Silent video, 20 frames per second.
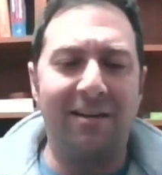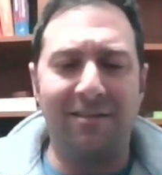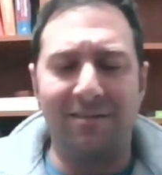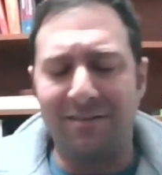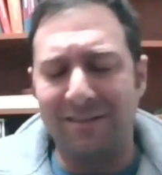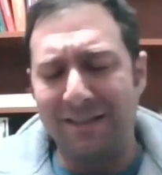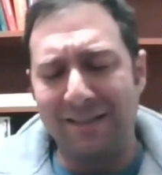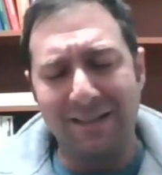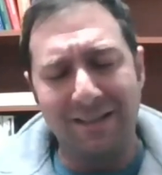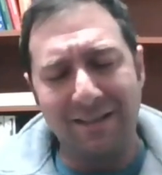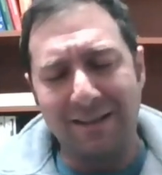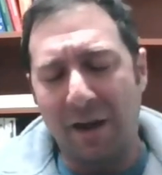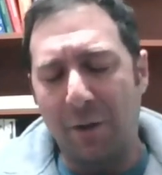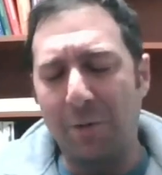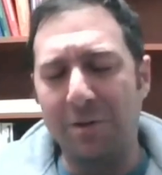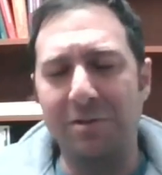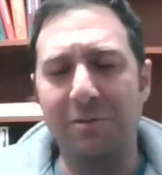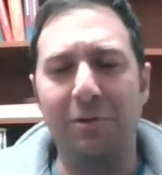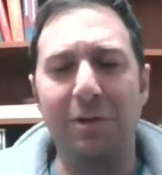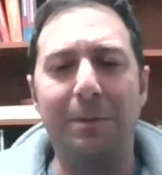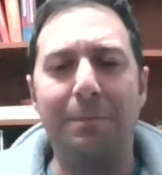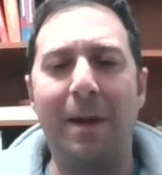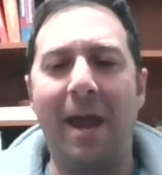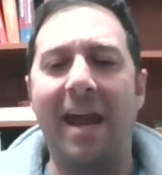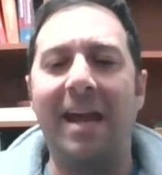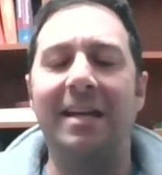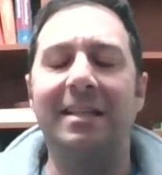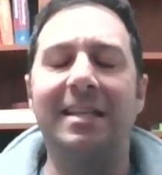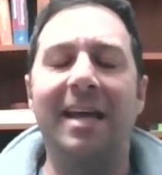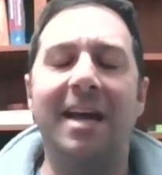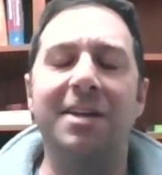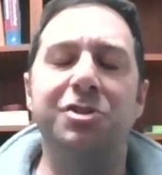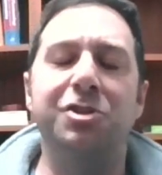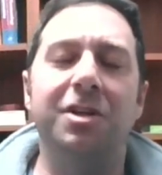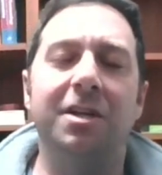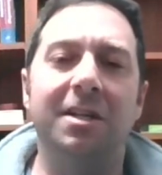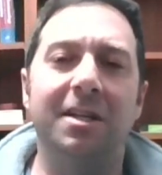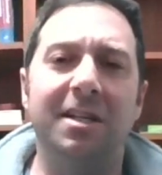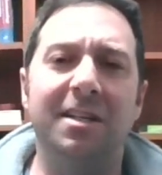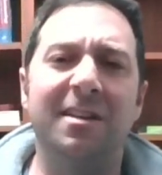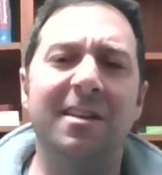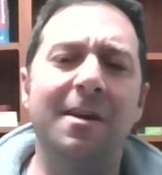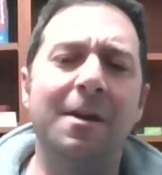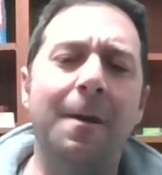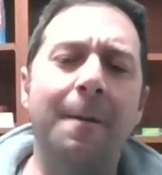And I wasn't really paying attention. And,